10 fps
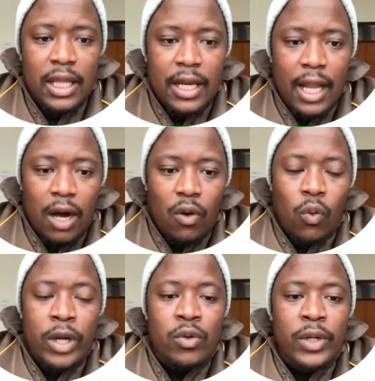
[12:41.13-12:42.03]
Now,
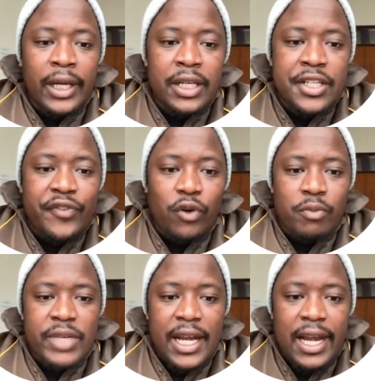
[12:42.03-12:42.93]
when we read it from
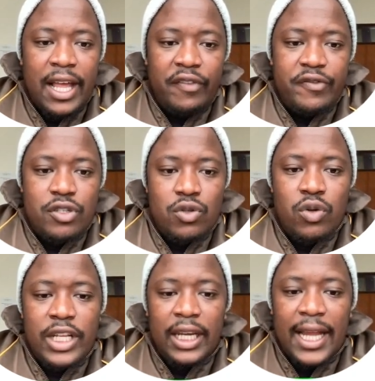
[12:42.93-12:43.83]
the left to
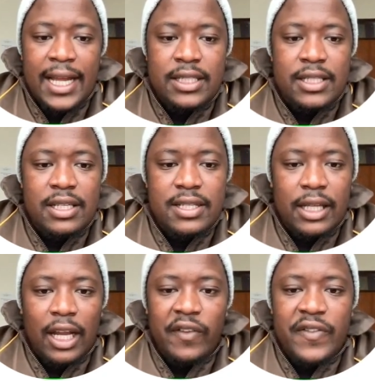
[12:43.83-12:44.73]
the right, this
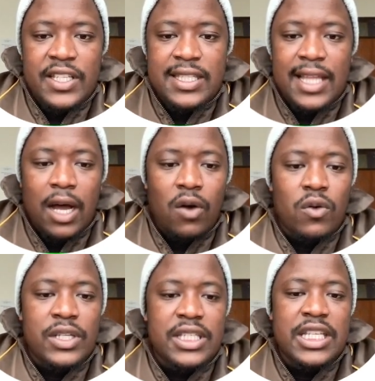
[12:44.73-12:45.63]
graph is now
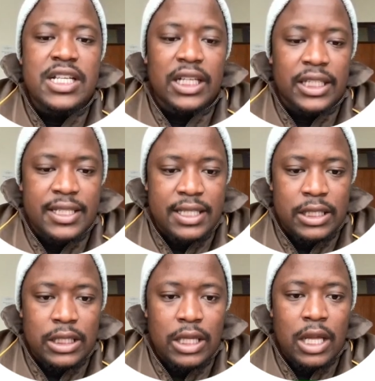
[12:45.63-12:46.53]
decreasing.
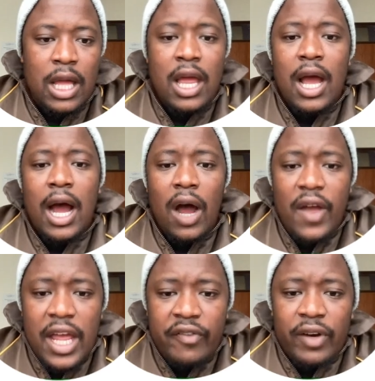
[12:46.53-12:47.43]

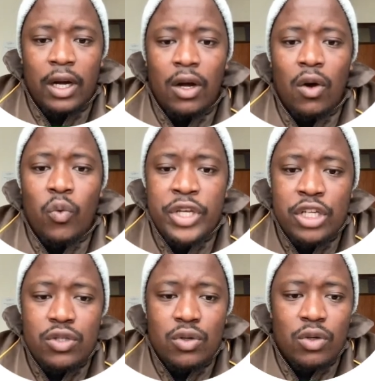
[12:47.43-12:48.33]
However, we
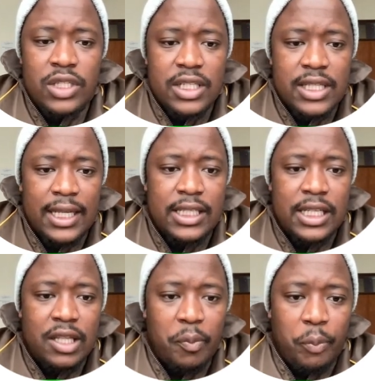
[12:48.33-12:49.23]
need to notice that
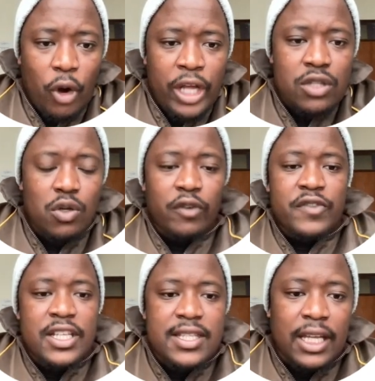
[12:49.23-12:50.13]
the point of
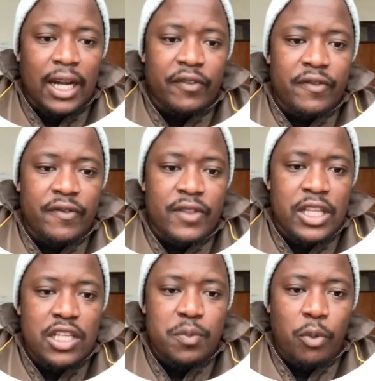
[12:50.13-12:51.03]
this graph,
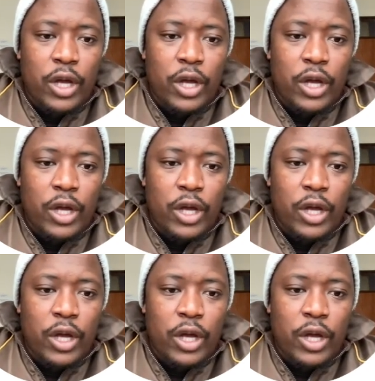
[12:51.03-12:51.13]
all